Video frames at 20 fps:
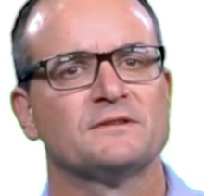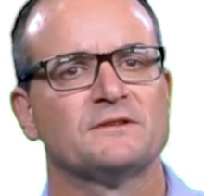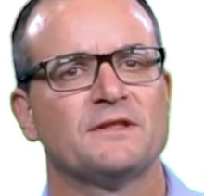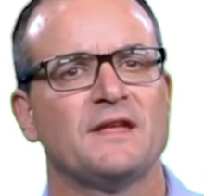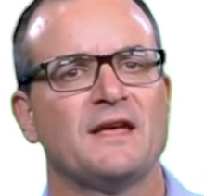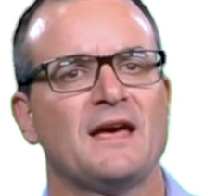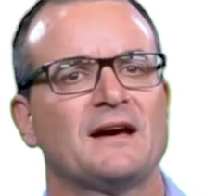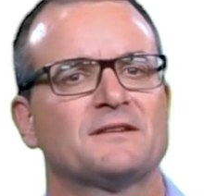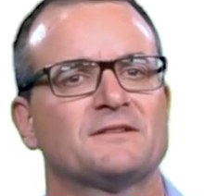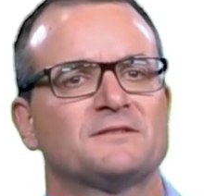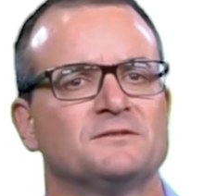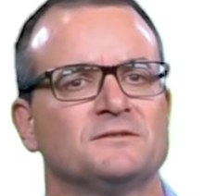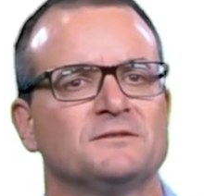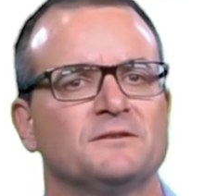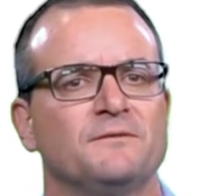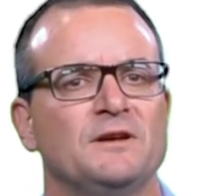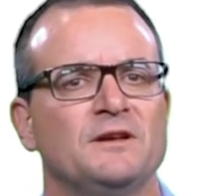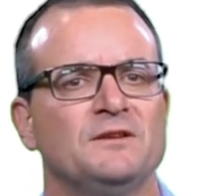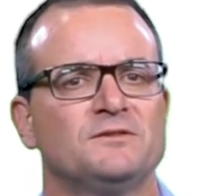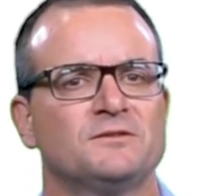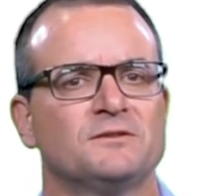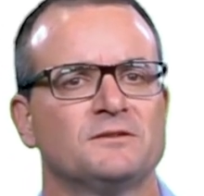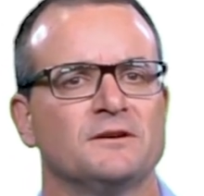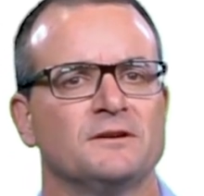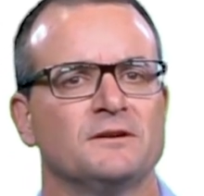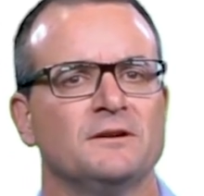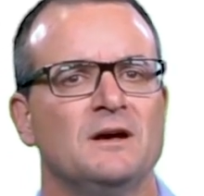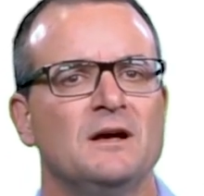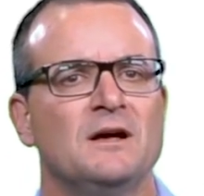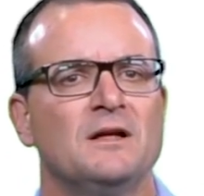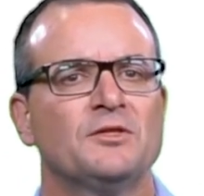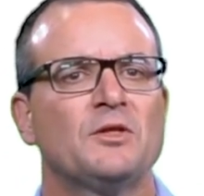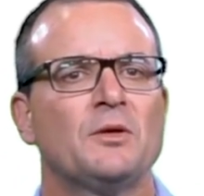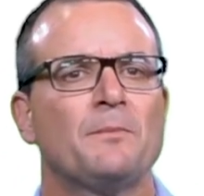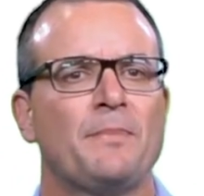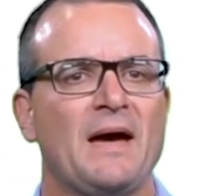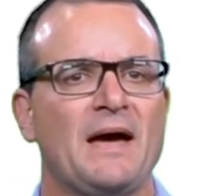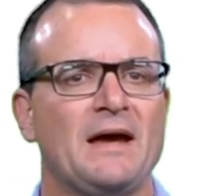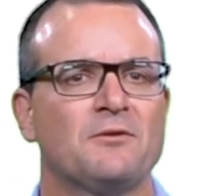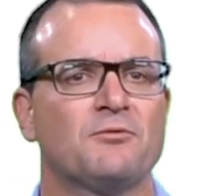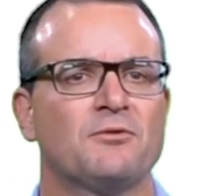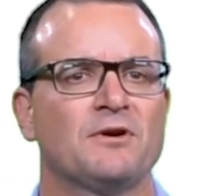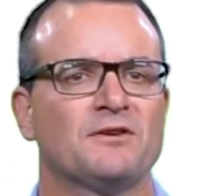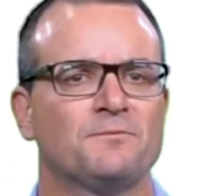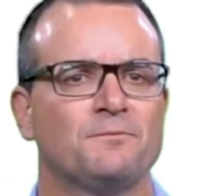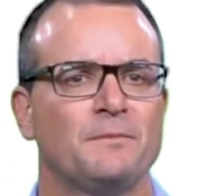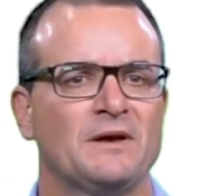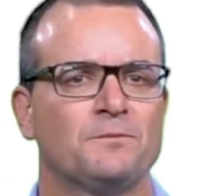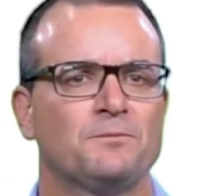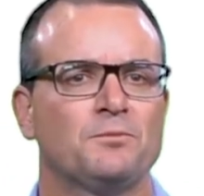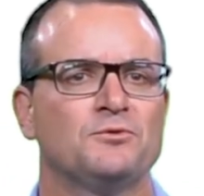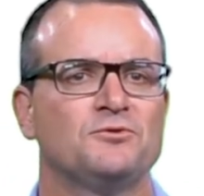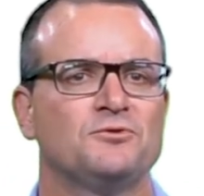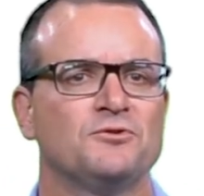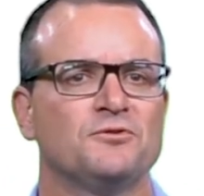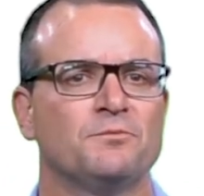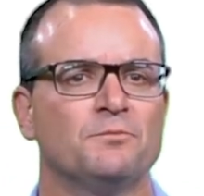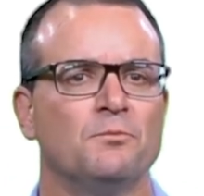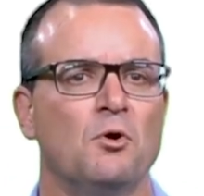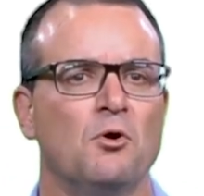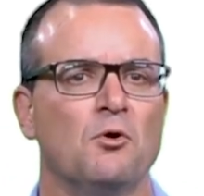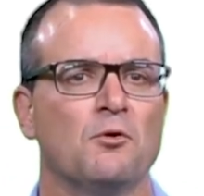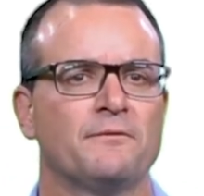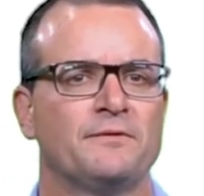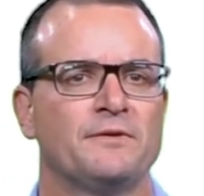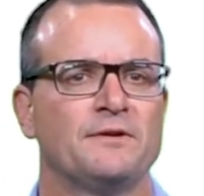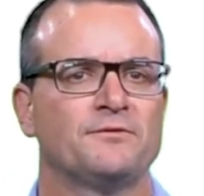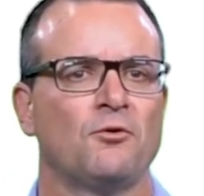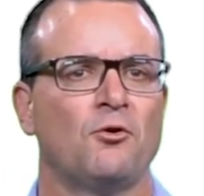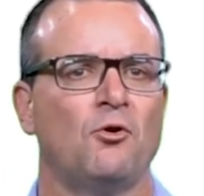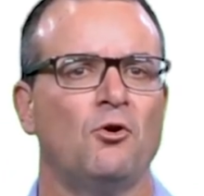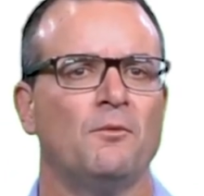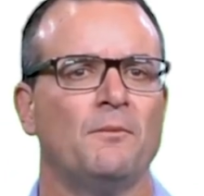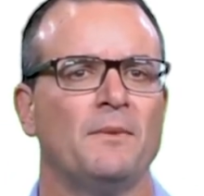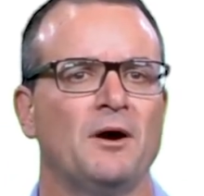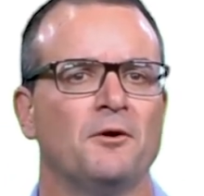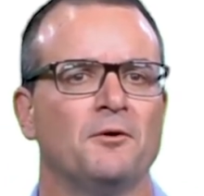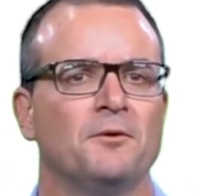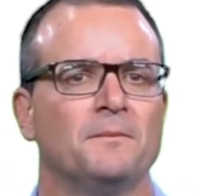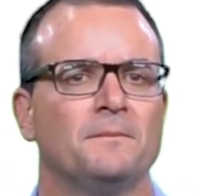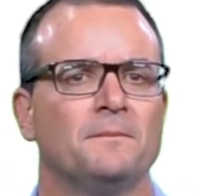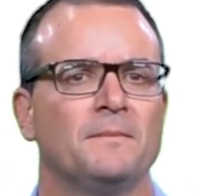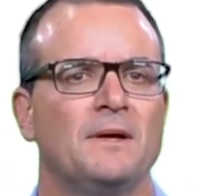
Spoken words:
to the actions of insulin, the pancreas must produce more of this hormone.